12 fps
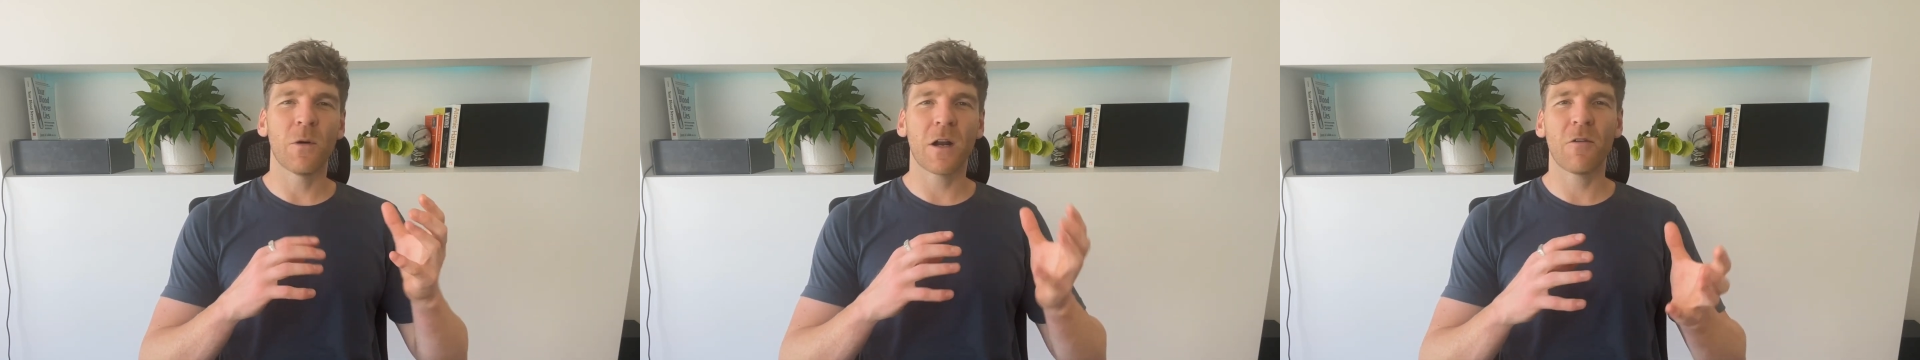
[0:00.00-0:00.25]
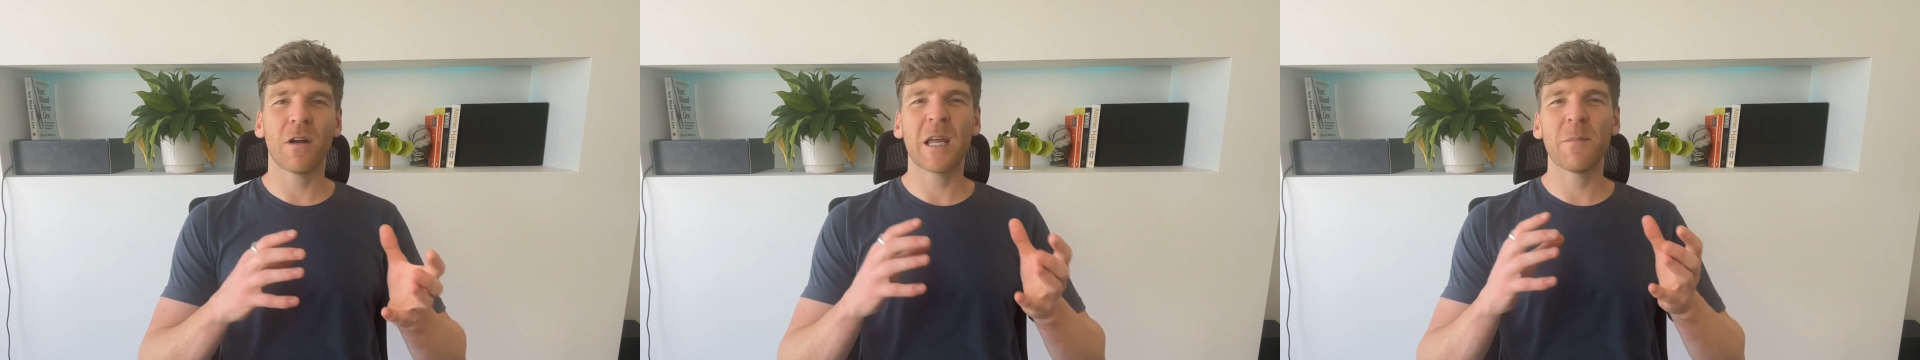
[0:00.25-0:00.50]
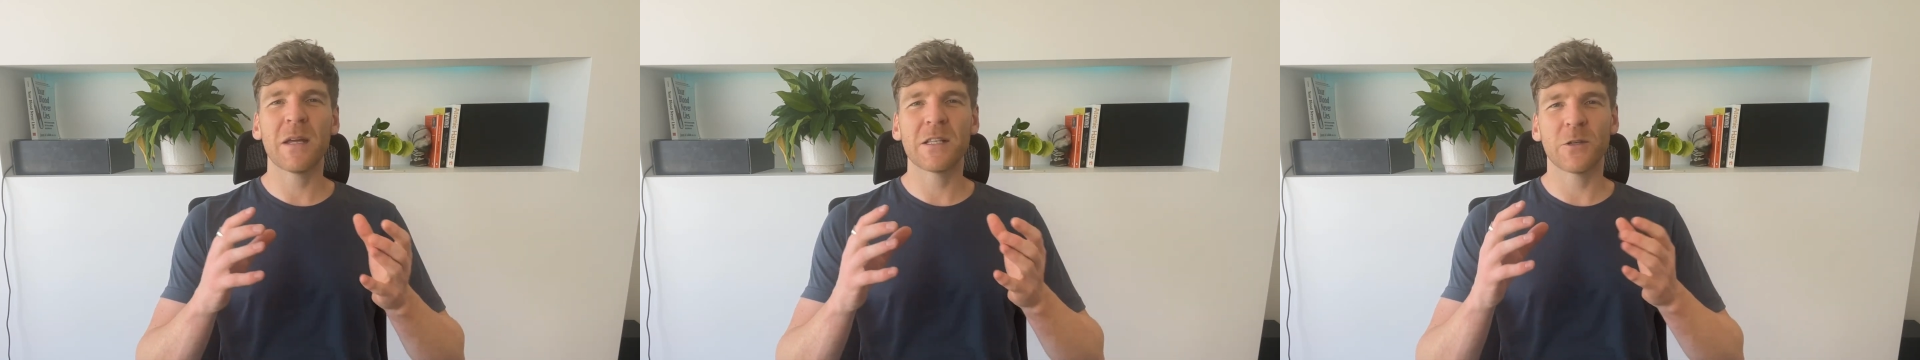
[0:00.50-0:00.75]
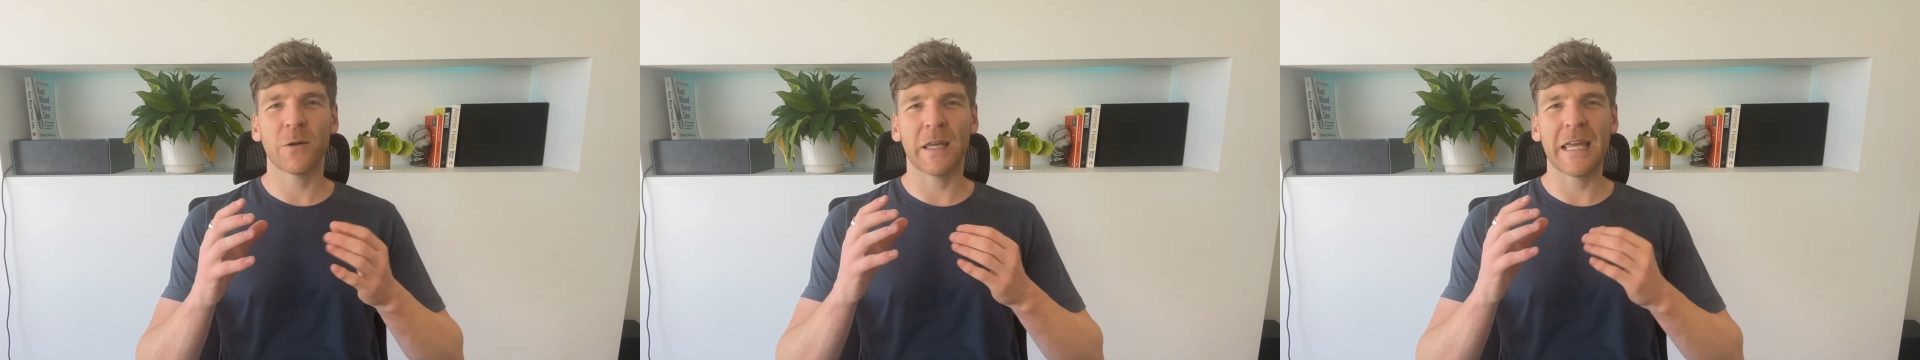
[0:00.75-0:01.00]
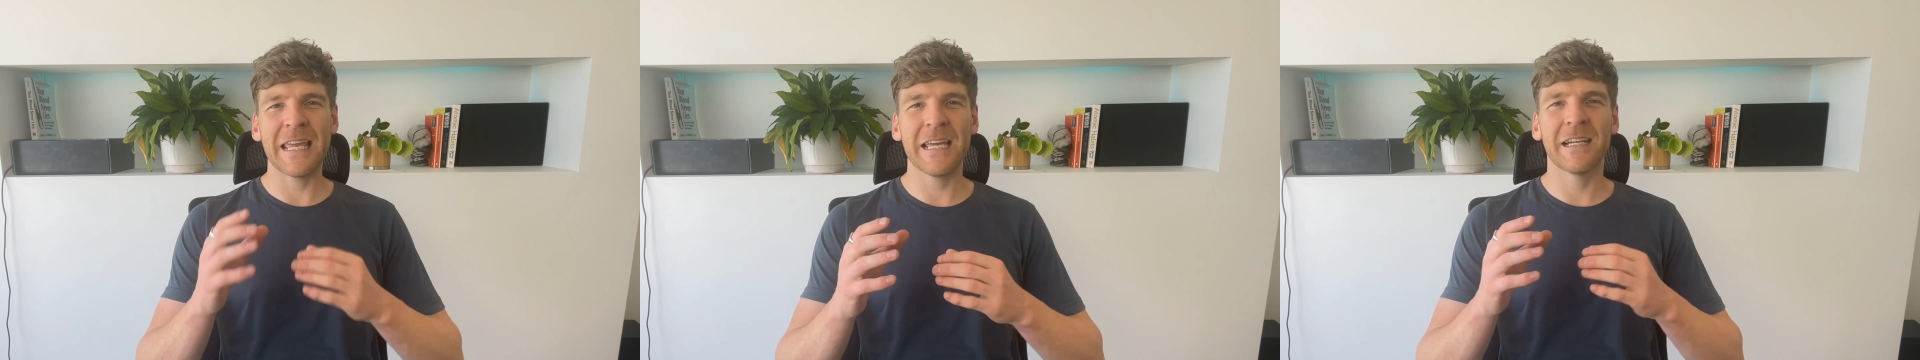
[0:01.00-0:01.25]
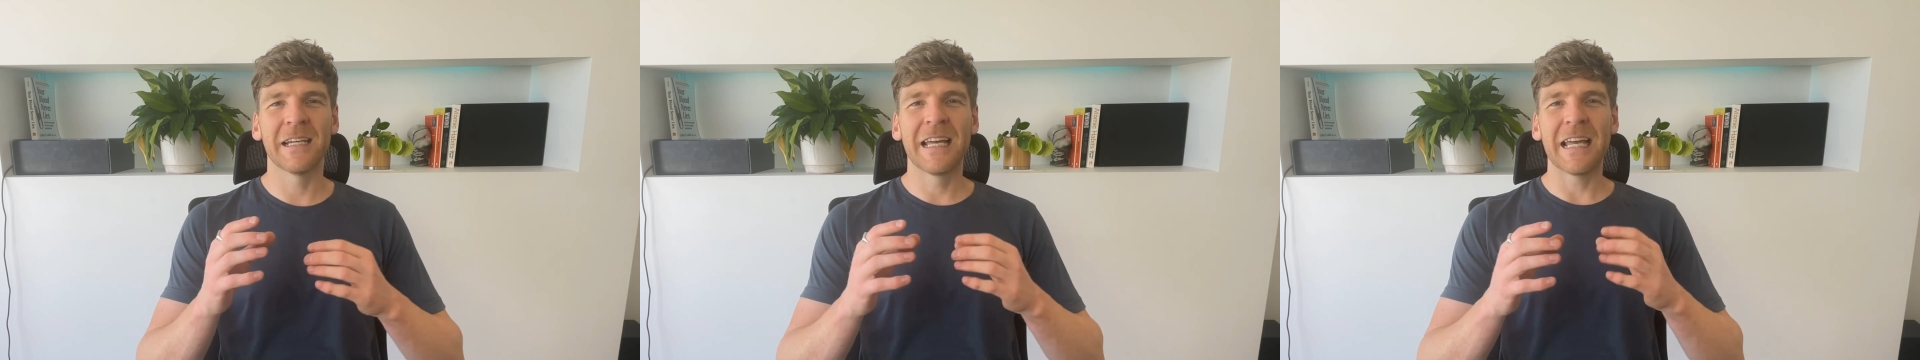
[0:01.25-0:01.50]
what I recommend doing
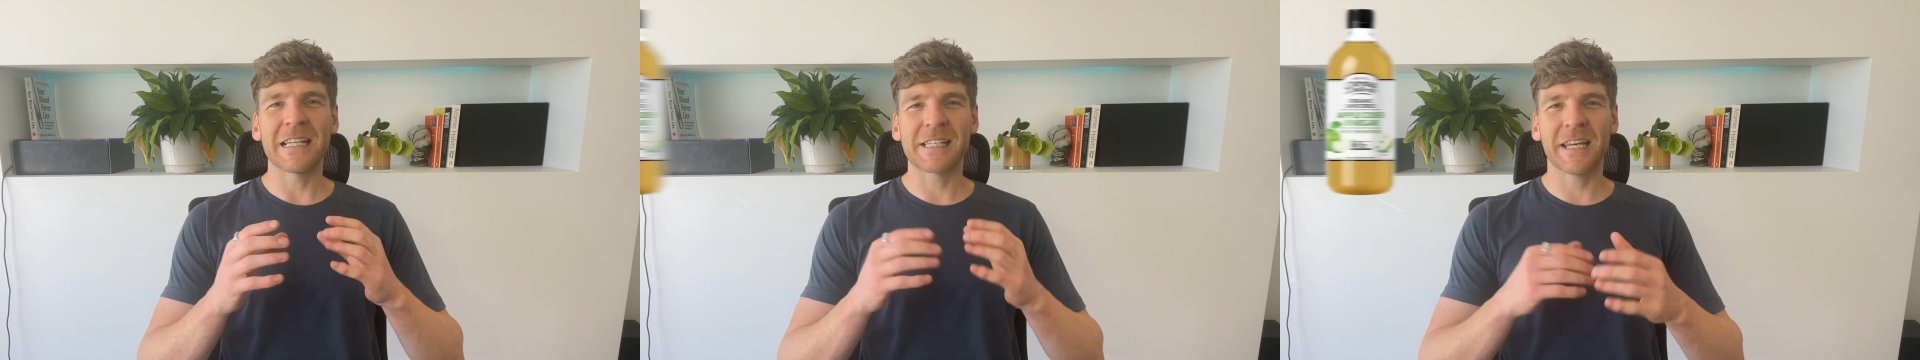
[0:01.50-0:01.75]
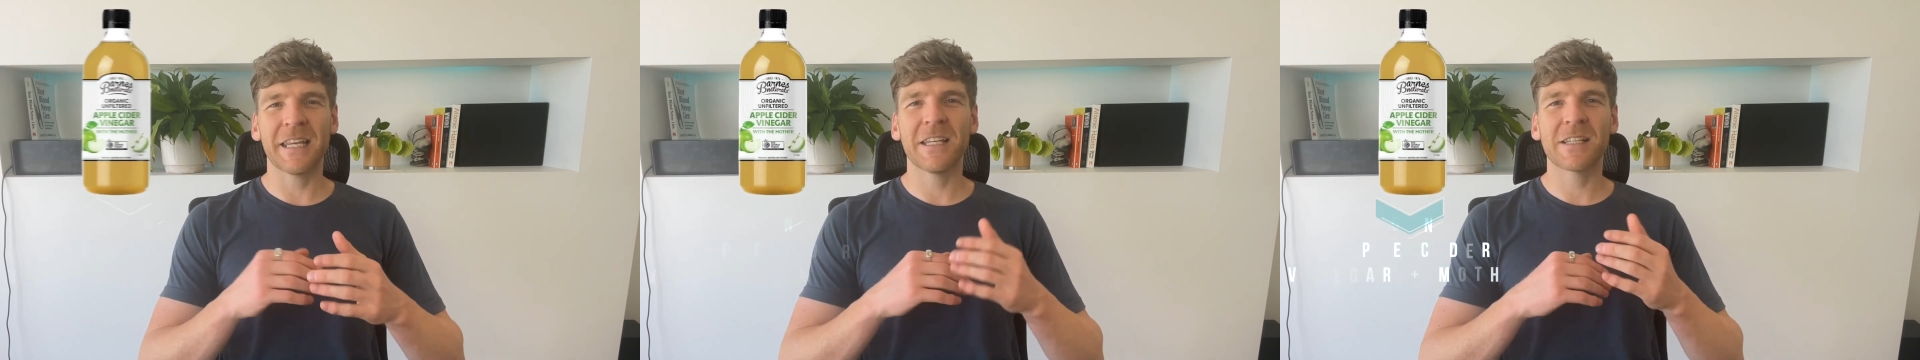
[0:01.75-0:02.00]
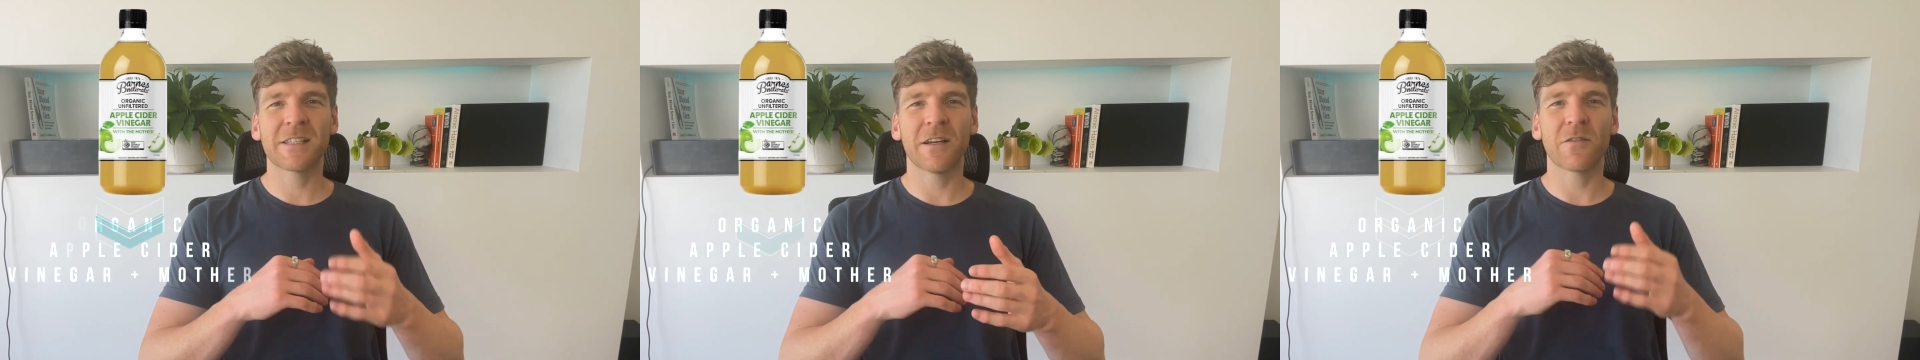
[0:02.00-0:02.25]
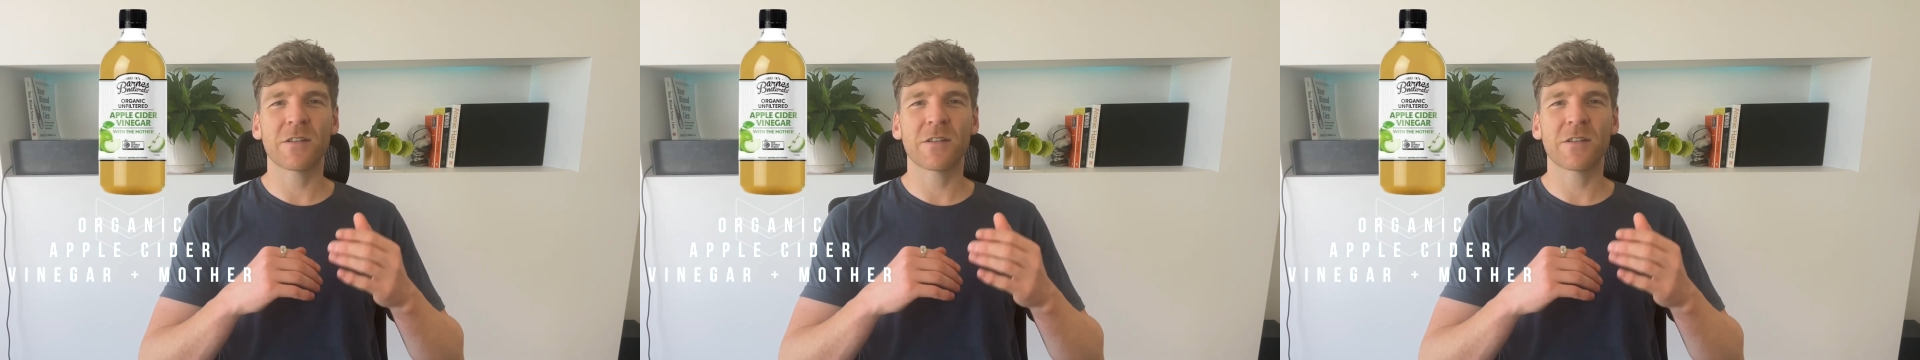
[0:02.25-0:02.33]
here is getting yourself